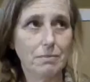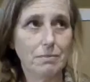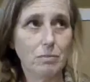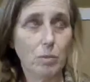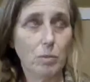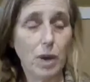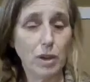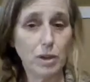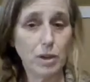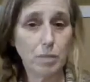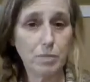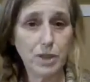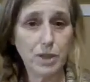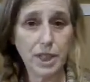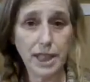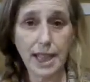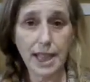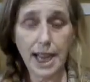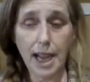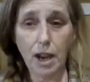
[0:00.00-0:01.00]
Welcome to
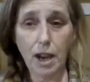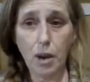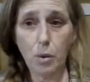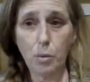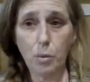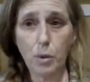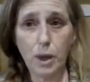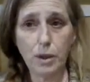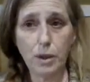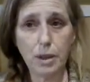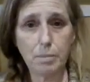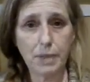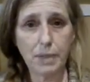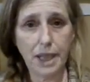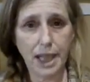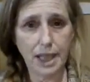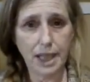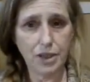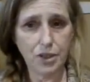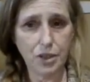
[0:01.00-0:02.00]
now. Welcome
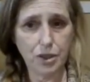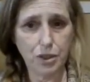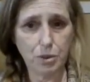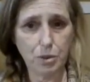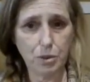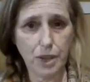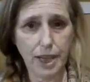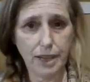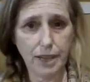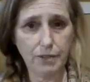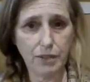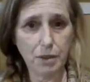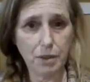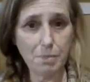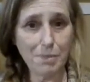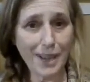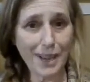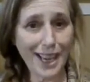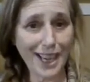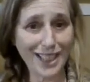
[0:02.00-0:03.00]
again to Creative
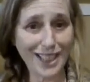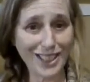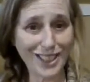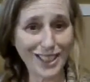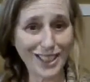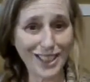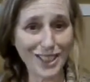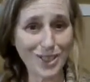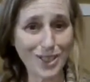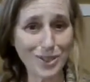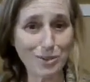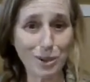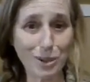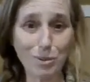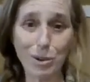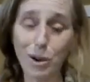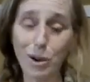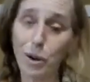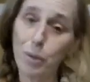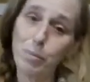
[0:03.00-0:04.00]
Companions, where
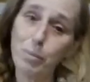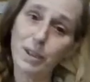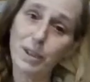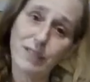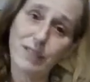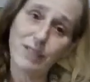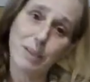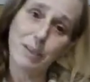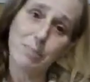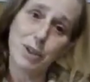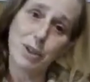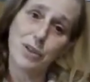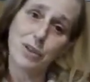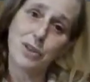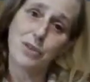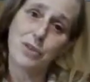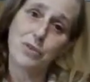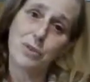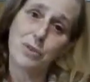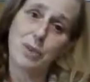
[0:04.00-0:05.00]
we're all believing
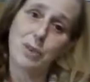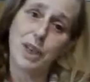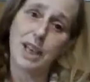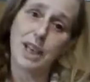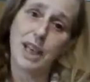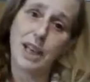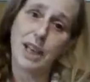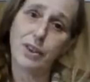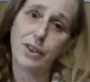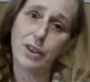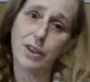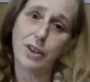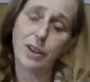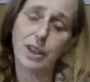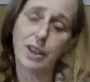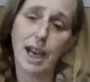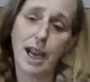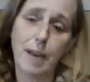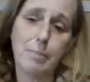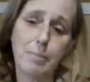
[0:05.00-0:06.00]
mirrors for one another.
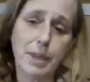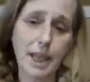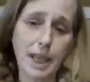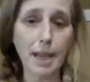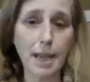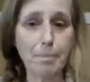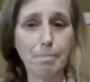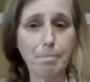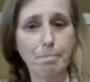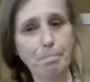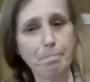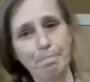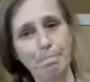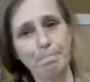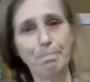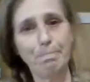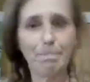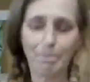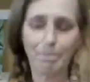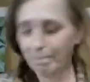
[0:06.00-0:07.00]
I'm Kim.
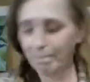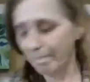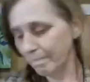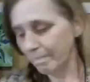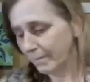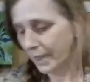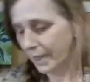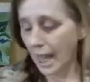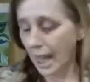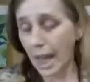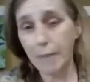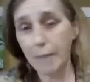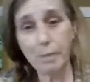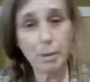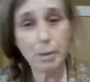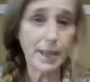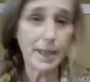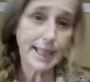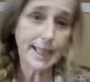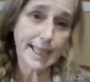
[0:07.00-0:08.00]
I'm
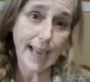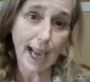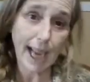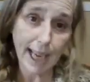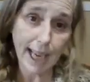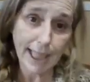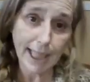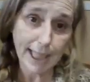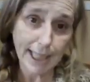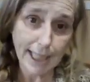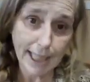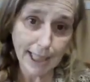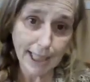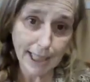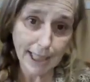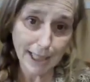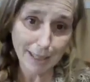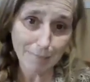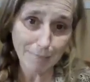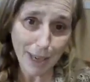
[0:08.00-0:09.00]
your misguided
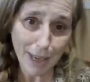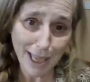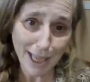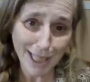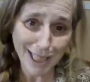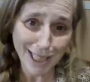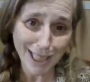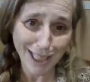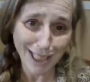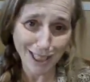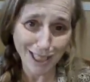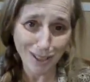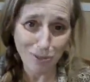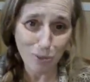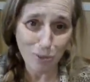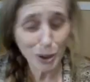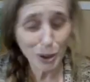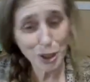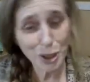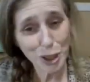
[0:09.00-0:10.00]
painting
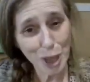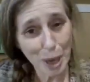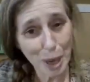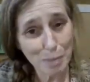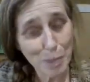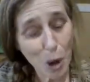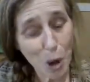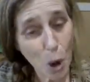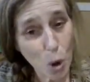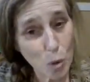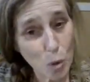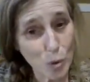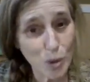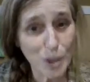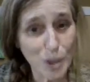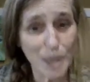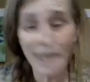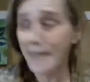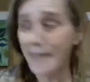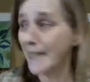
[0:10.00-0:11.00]
workshop
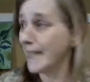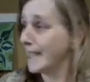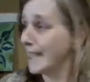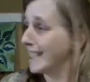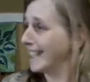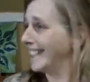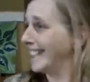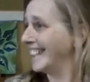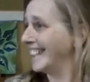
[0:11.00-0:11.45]
hostess.